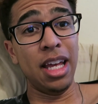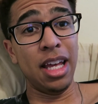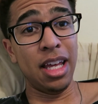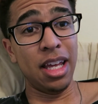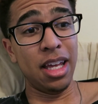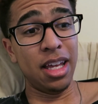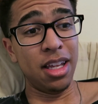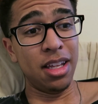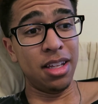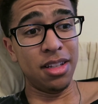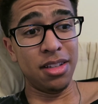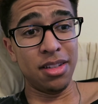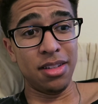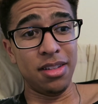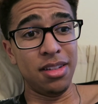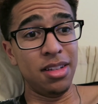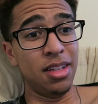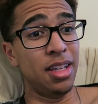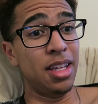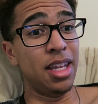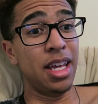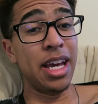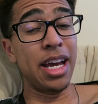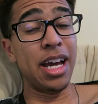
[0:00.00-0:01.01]
And
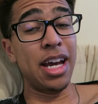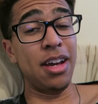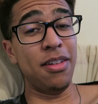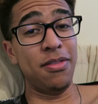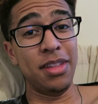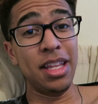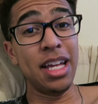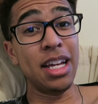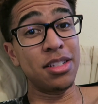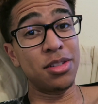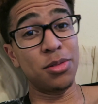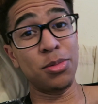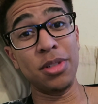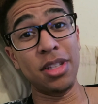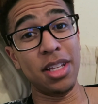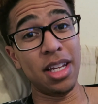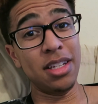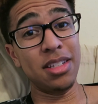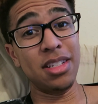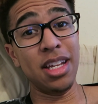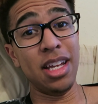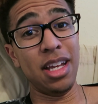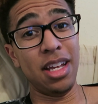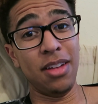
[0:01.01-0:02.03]
yeah, if that's what
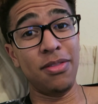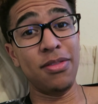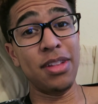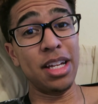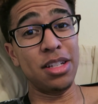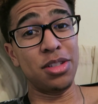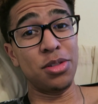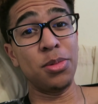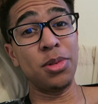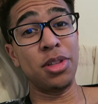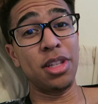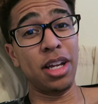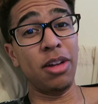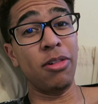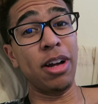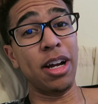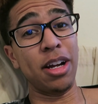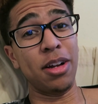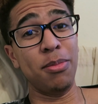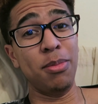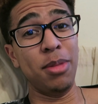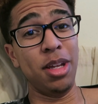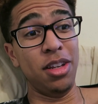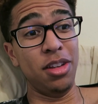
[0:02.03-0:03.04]
they say, if that's what they
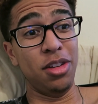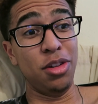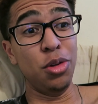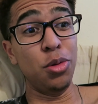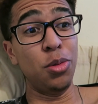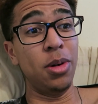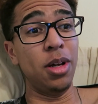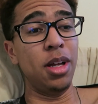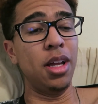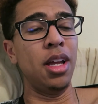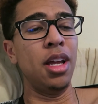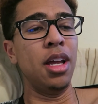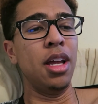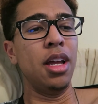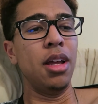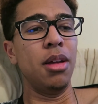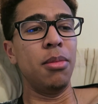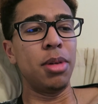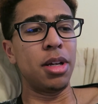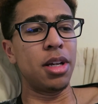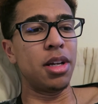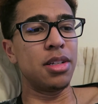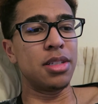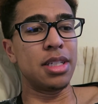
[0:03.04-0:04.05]
recommend, do it.
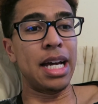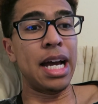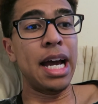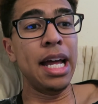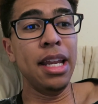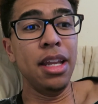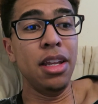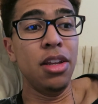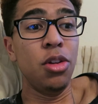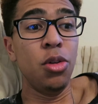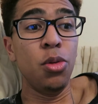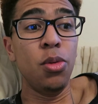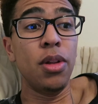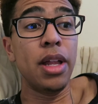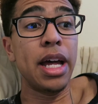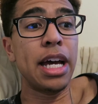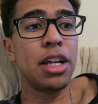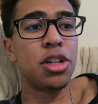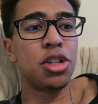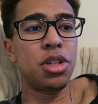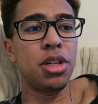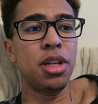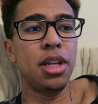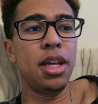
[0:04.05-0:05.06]
Because I didn't do
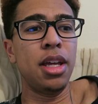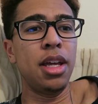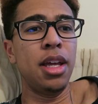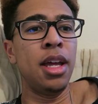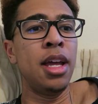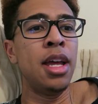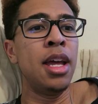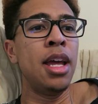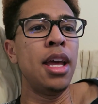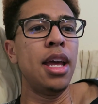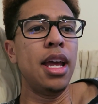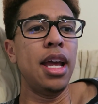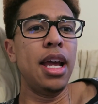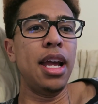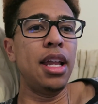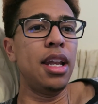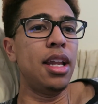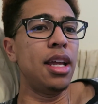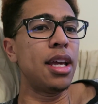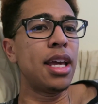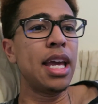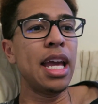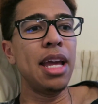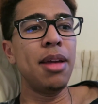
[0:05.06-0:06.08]
that shit,
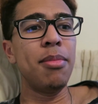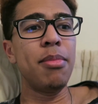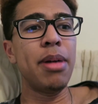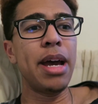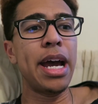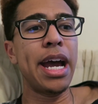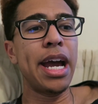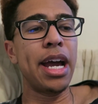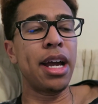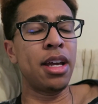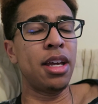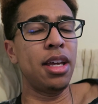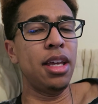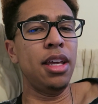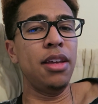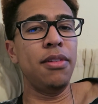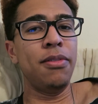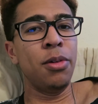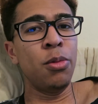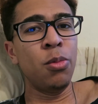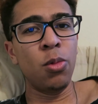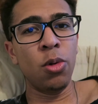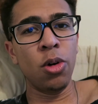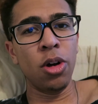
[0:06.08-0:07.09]
and it came back
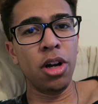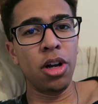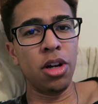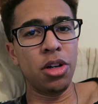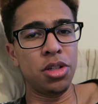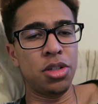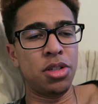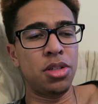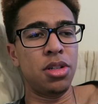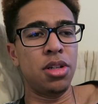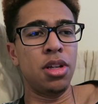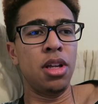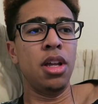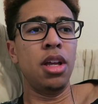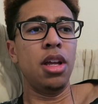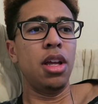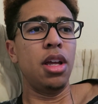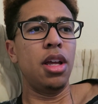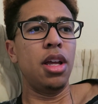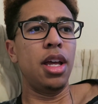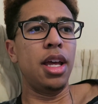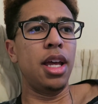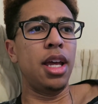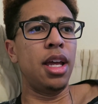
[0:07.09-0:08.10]
even worse.
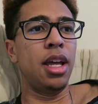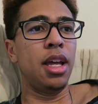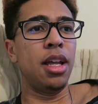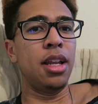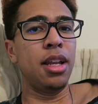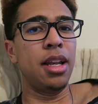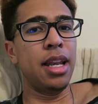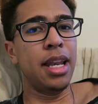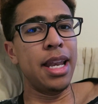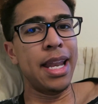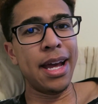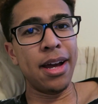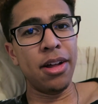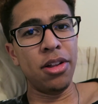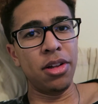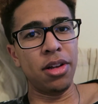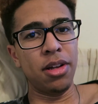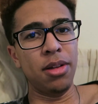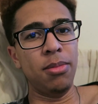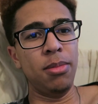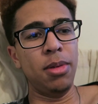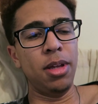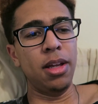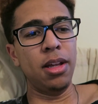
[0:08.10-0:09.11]
And now
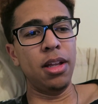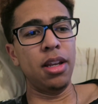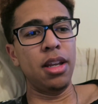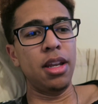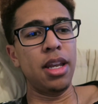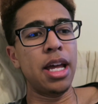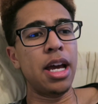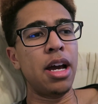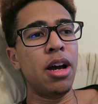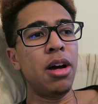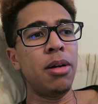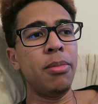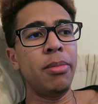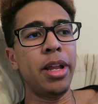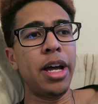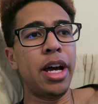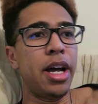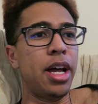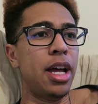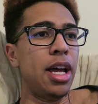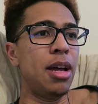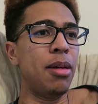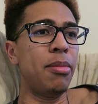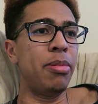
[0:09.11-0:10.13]
look at me. Now I'm
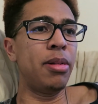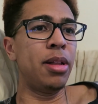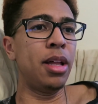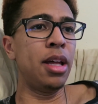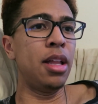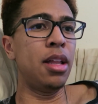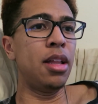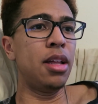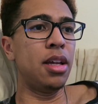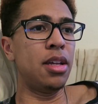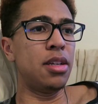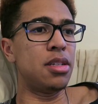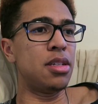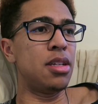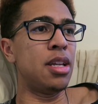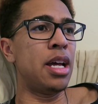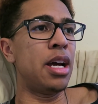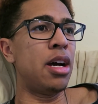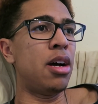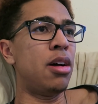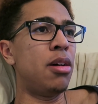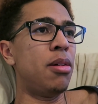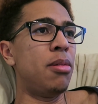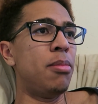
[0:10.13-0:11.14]
not at Playlist.
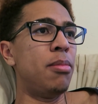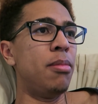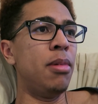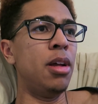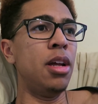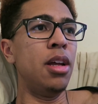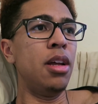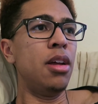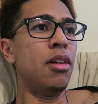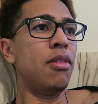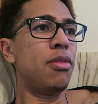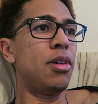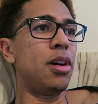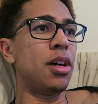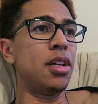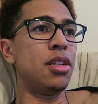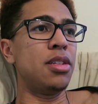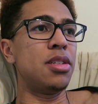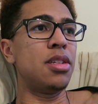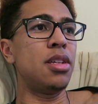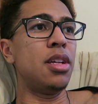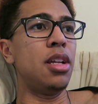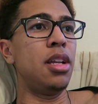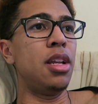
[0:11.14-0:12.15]
Now I'm
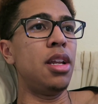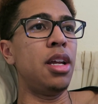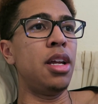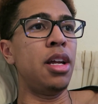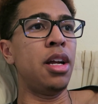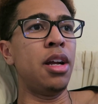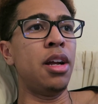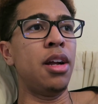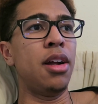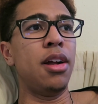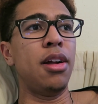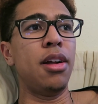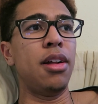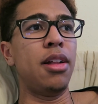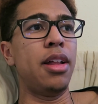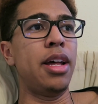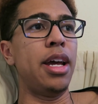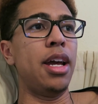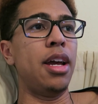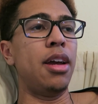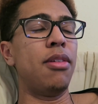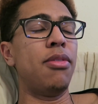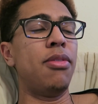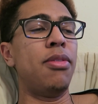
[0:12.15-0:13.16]
fucking sitting here,
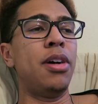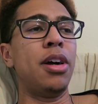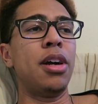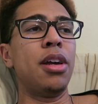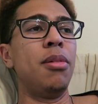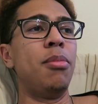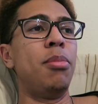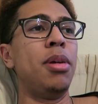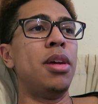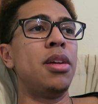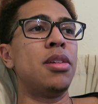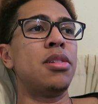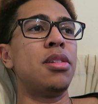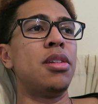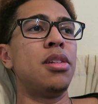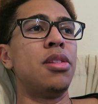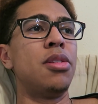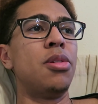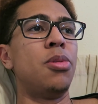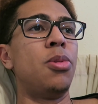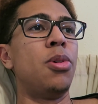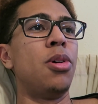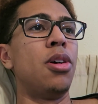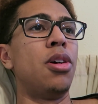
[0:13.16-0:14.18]
like, fucking pissed
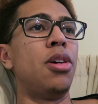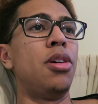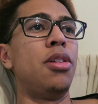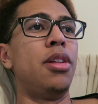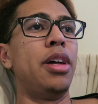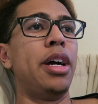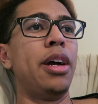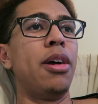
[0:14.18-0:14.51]
at the world.